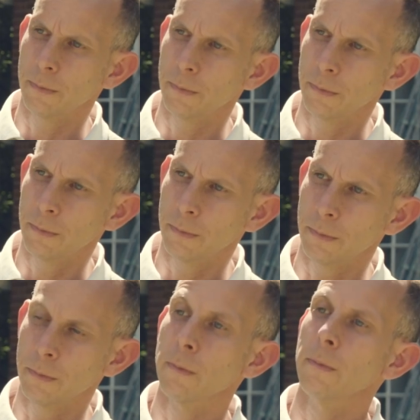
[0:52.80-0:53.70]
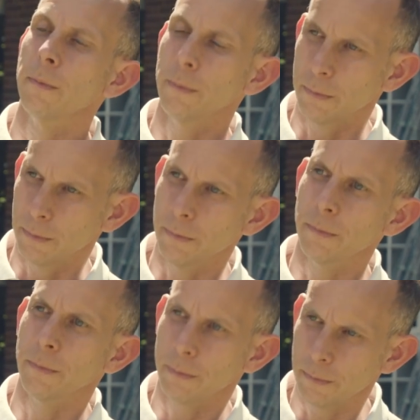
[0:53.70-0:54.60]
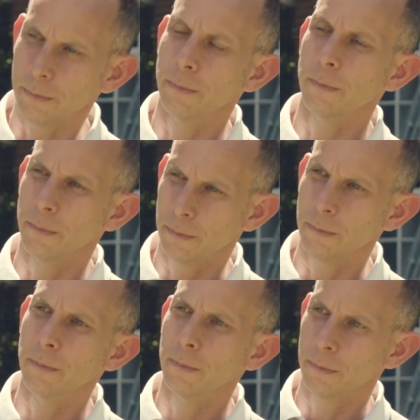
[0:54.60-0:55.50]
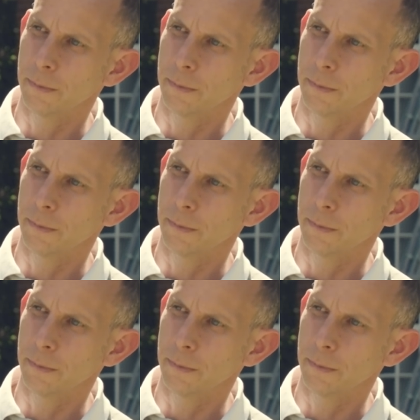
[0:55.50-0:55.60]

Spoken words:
issues of isolation, and those who are seeking to